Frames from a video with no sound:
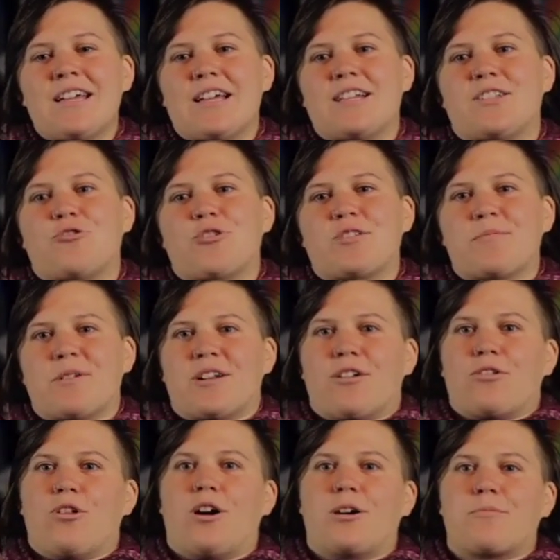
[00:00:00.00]
it's just been a
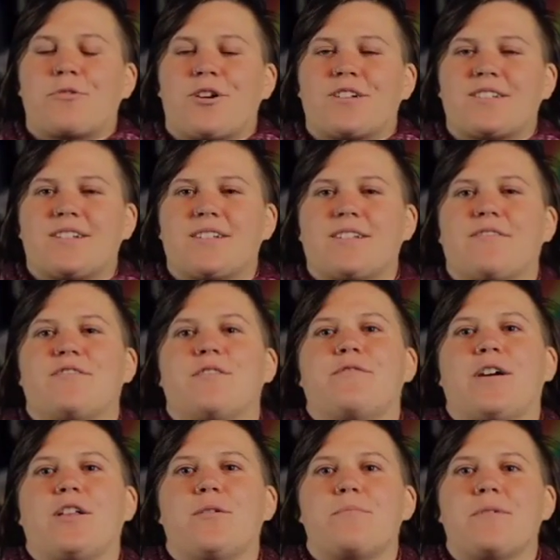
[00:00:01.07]
long process of
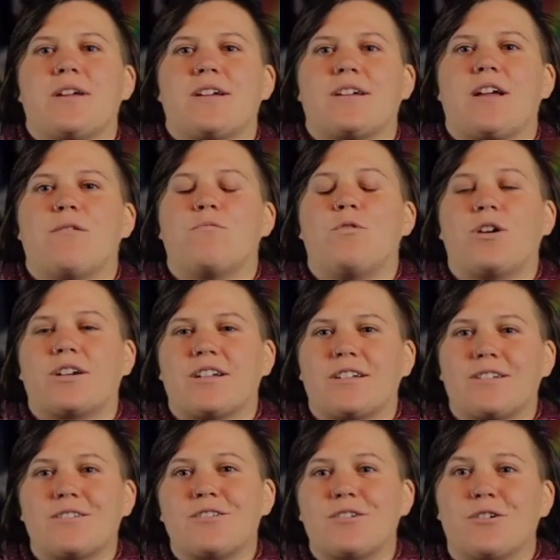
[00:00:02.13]
developing and
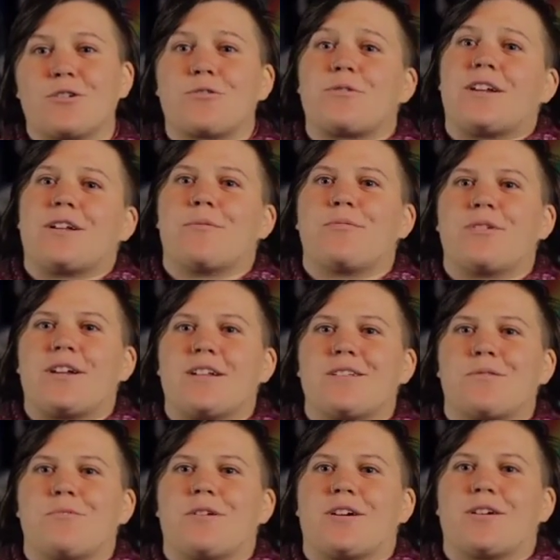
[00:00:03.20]
wanting to create a
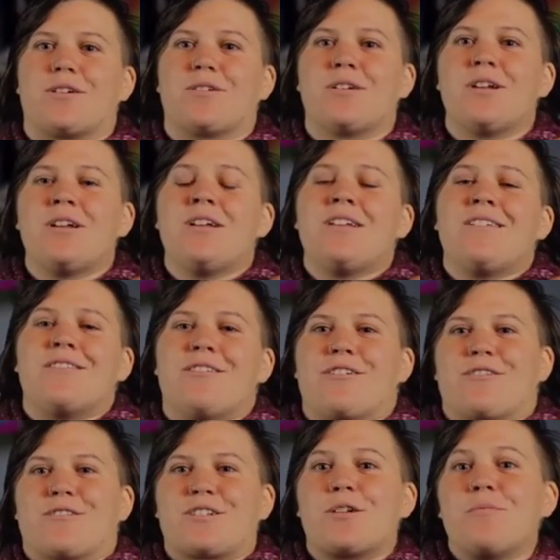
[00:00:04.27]
place where
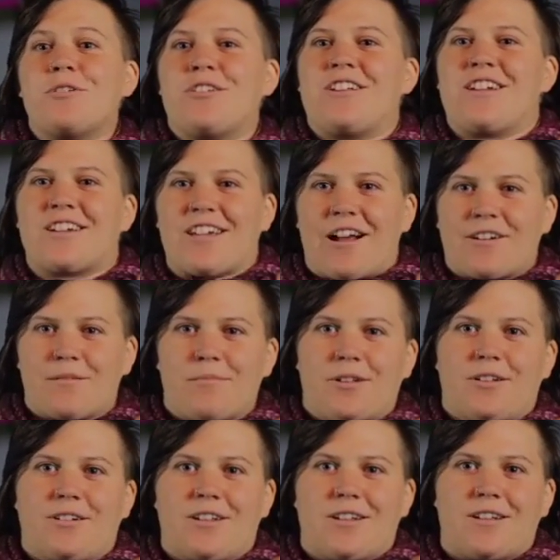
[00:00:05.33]
there's community
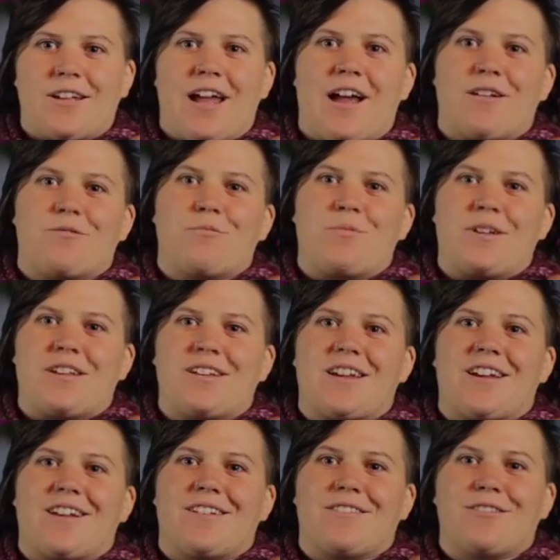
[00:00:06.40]
accountability and we
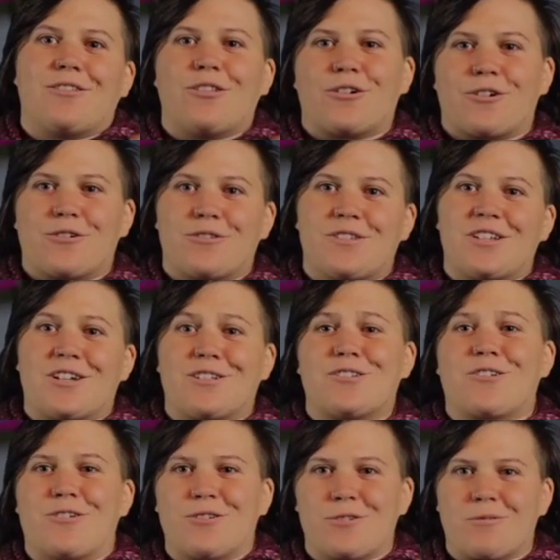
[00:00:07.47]
can learn to
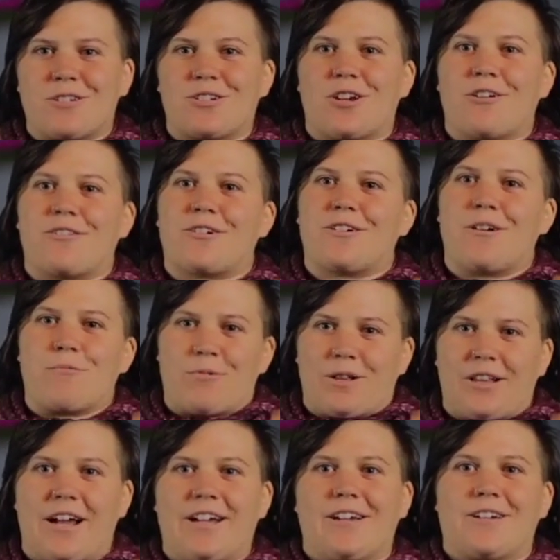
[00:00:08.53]
turn to each other and
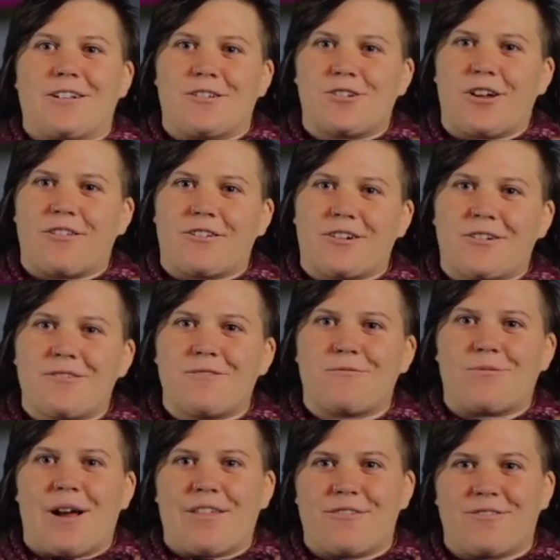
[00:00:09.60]
rely on each other
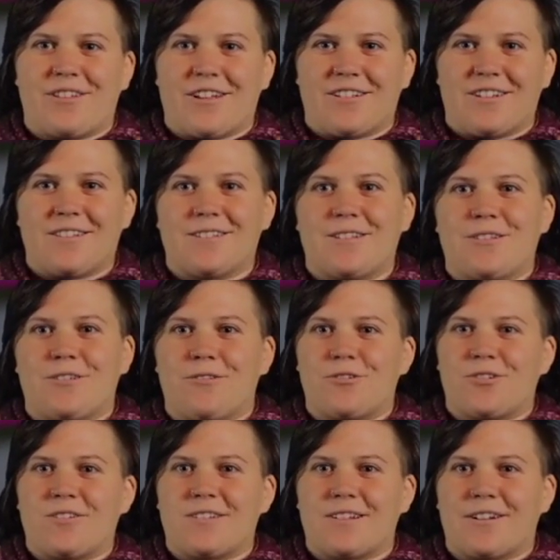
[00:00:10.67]
rather than
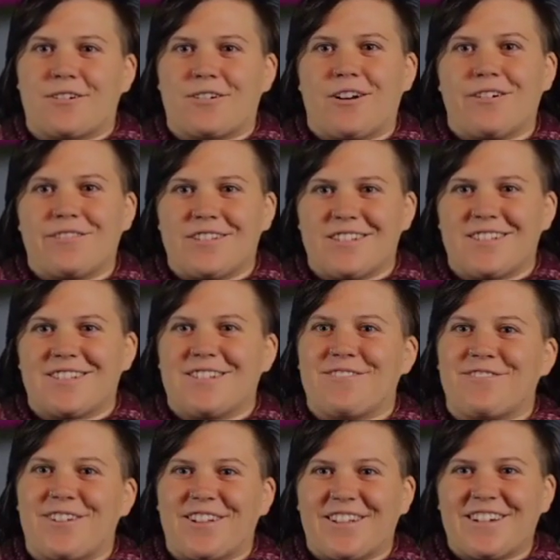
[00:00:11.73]
institutions that are obviously
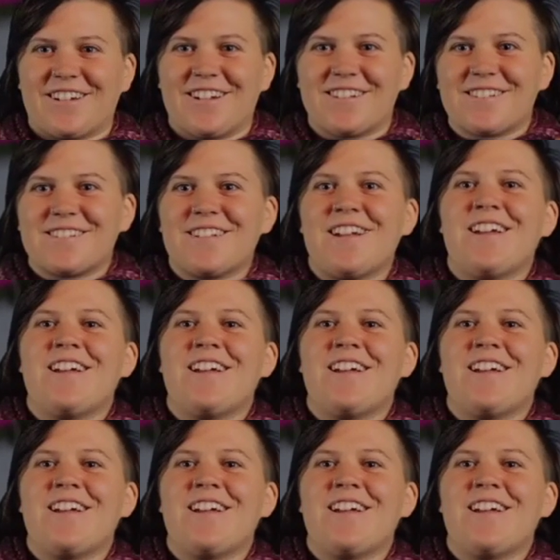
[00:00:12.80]
failing us.